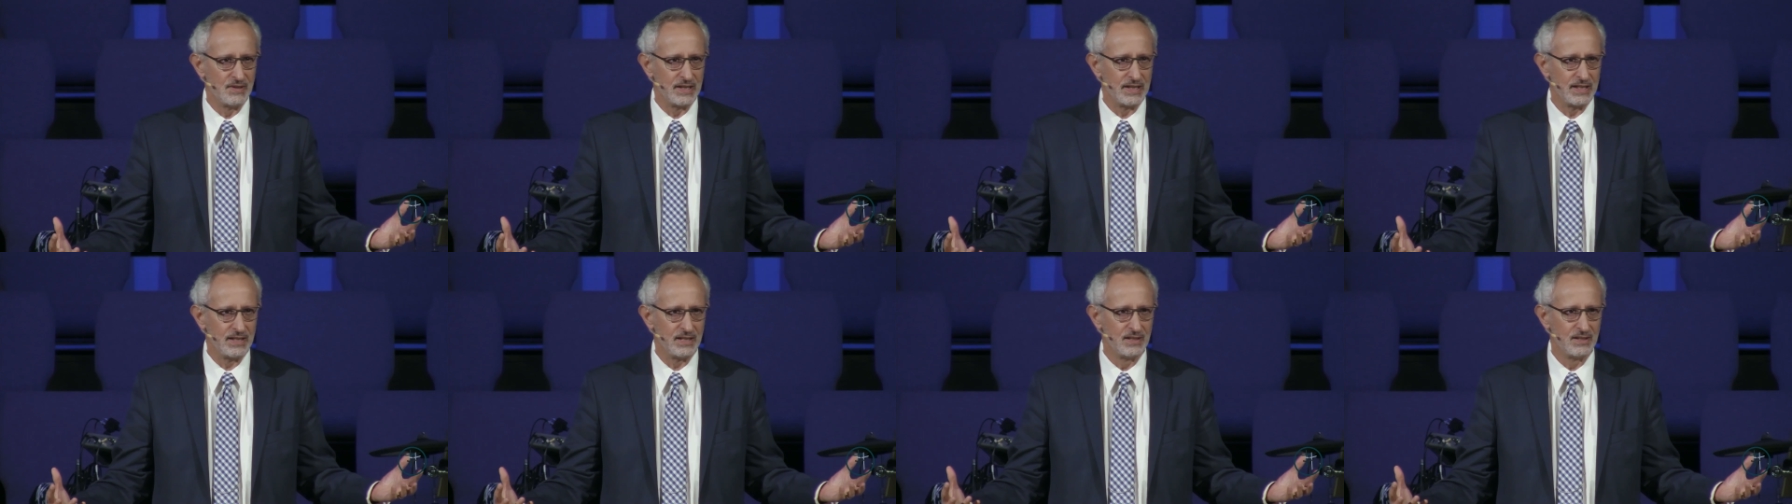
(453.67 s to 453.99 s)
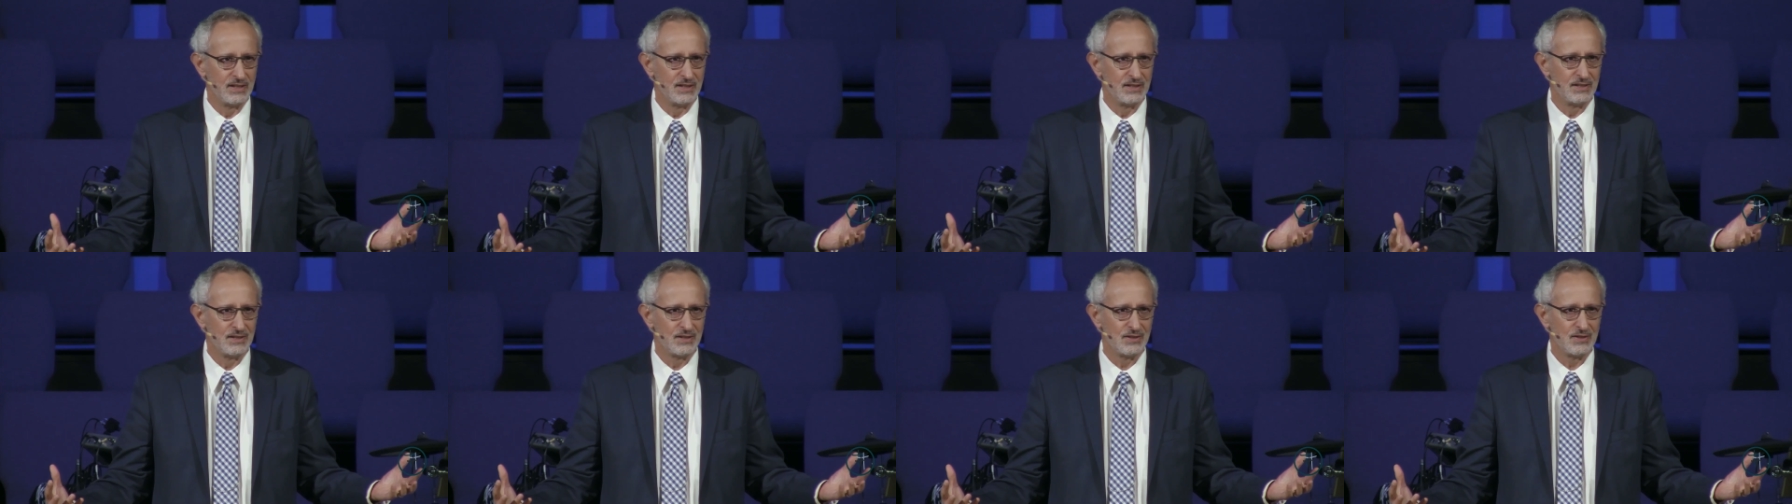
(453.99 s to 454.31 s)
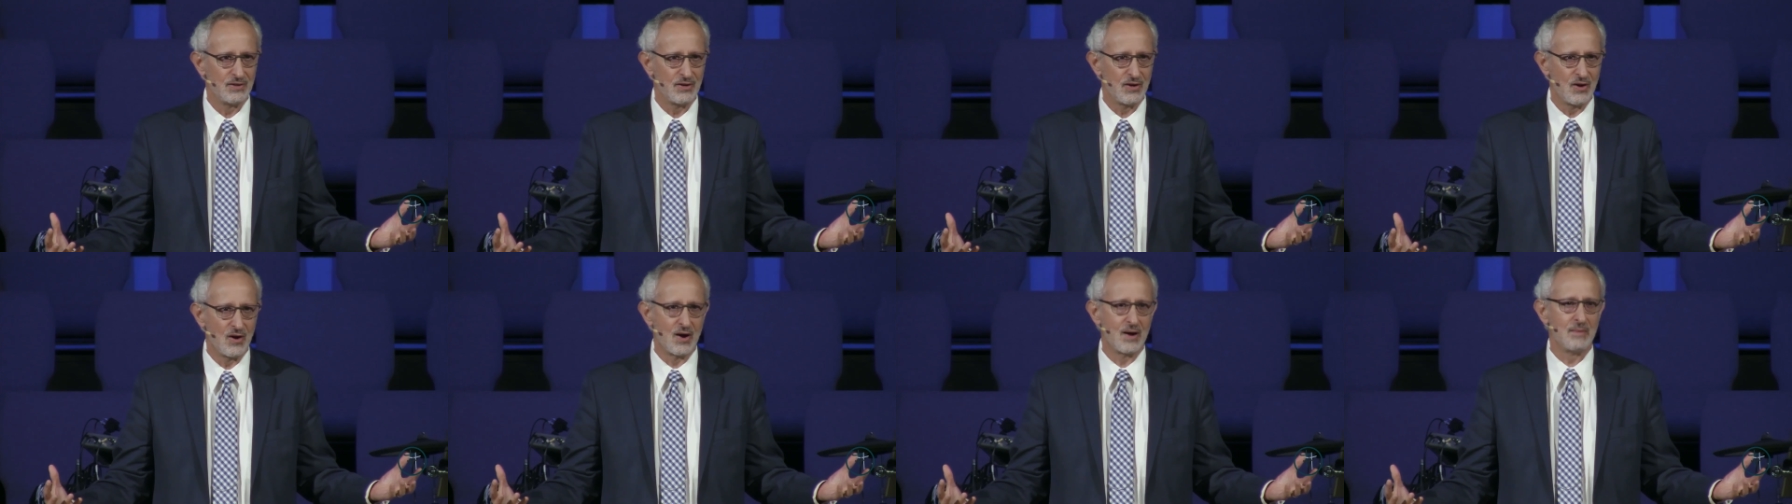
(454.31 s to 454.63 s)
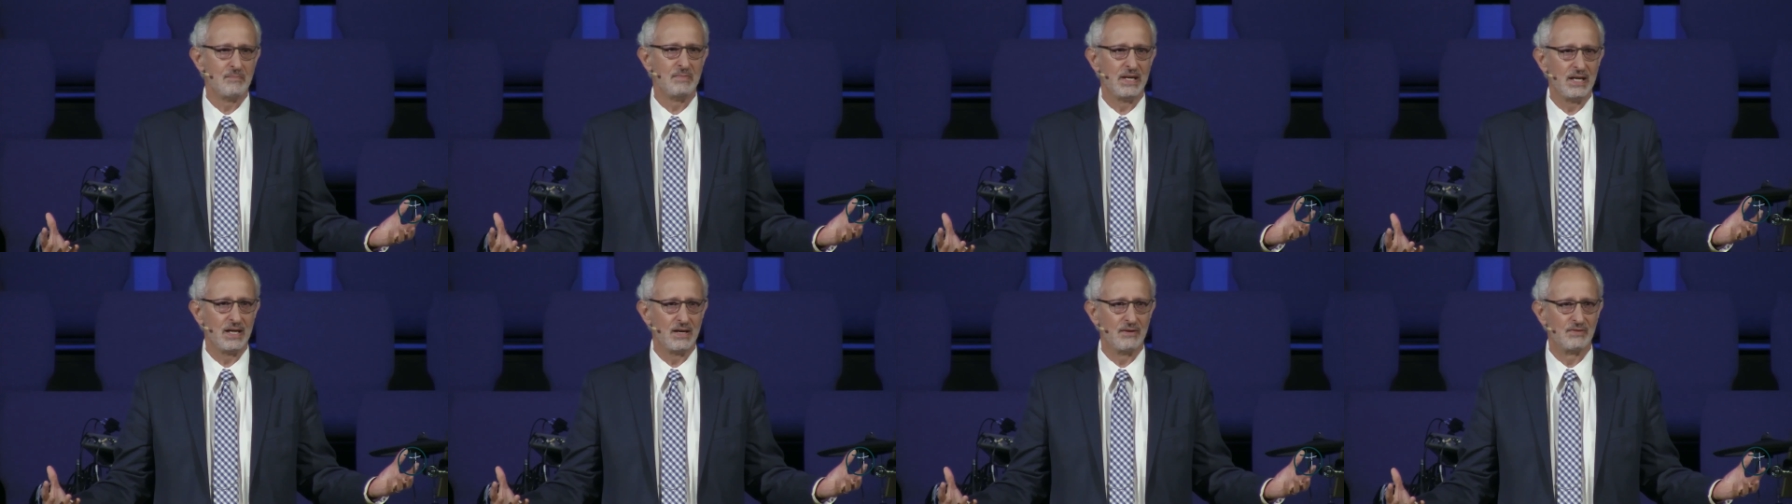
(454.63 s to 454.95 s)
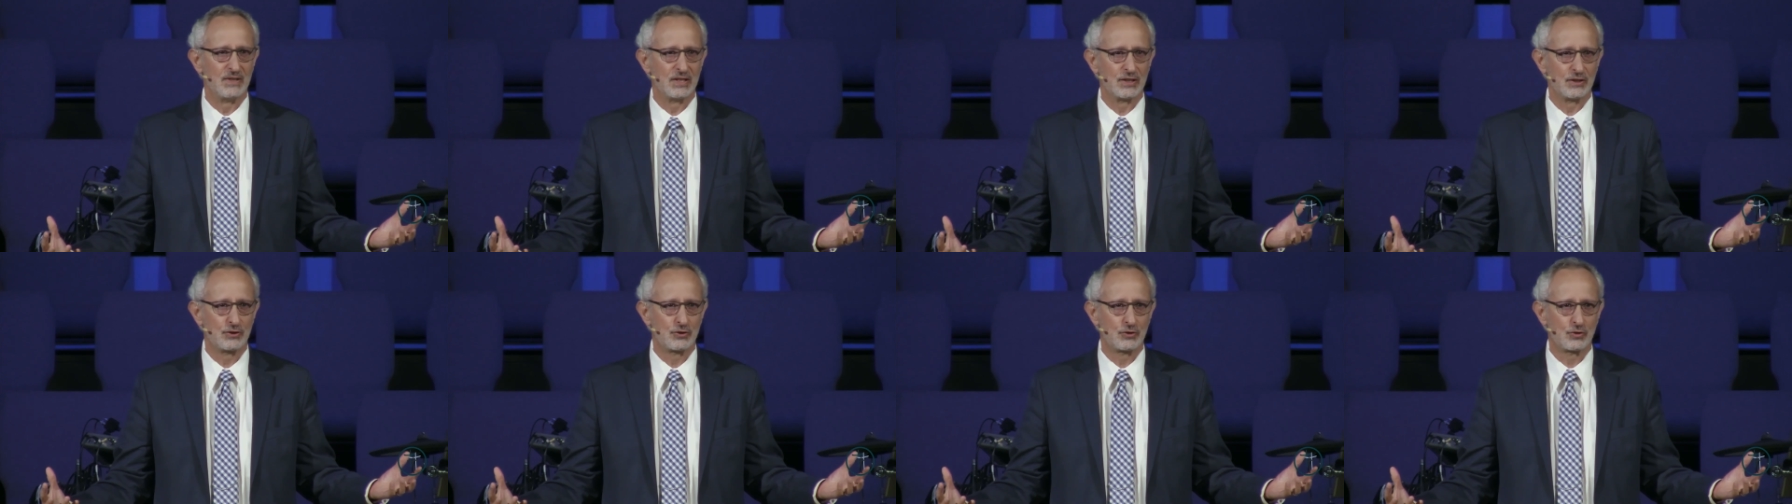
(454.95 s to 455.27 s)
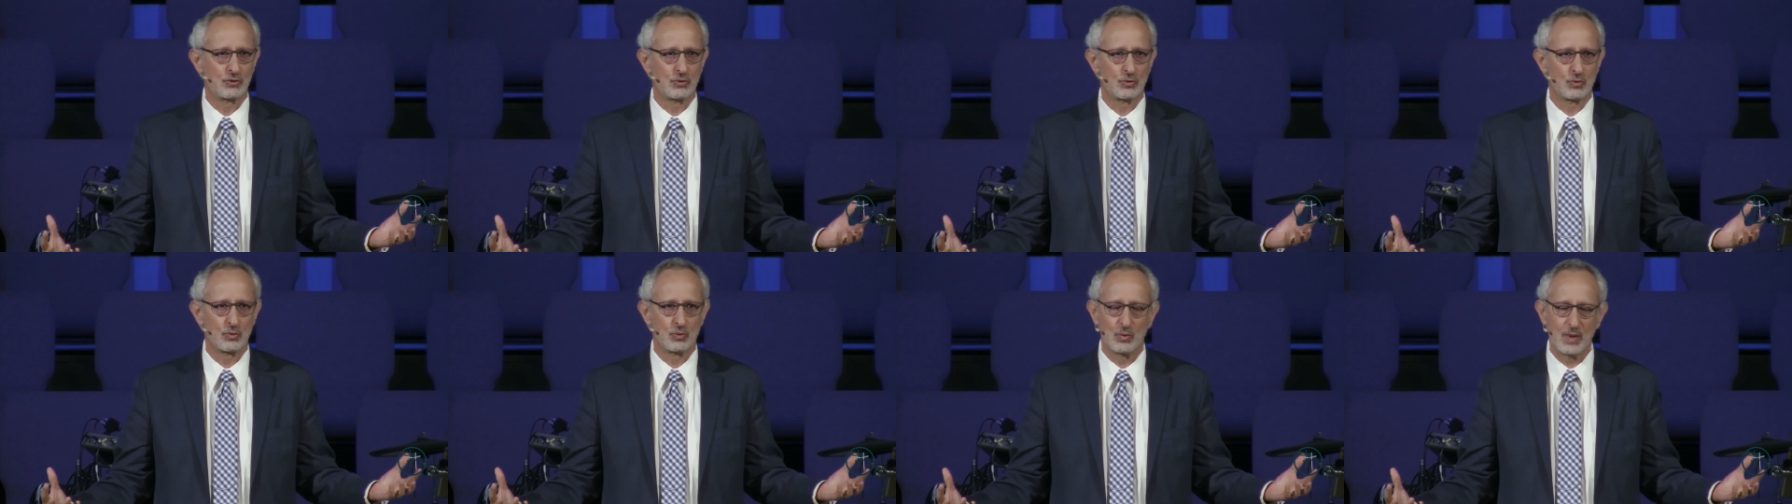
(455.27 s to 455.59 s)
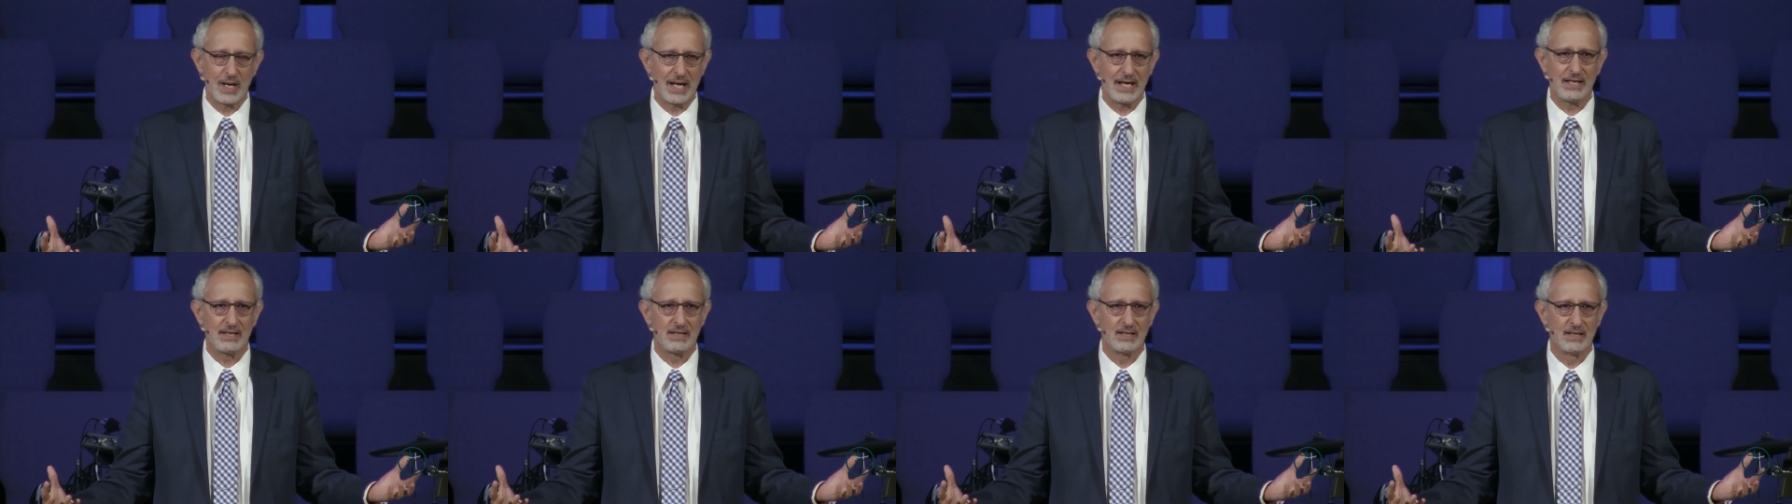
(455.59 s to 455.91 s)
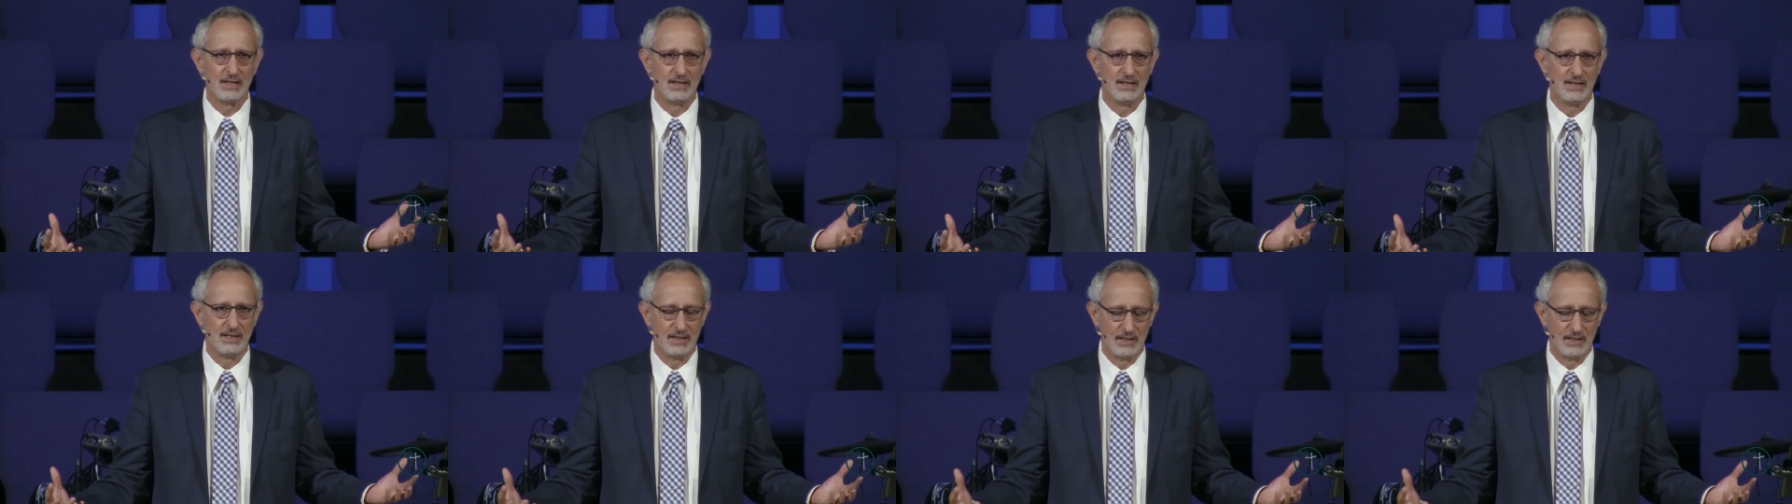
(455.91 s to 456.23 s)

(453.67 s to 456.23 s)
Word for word: an army of a great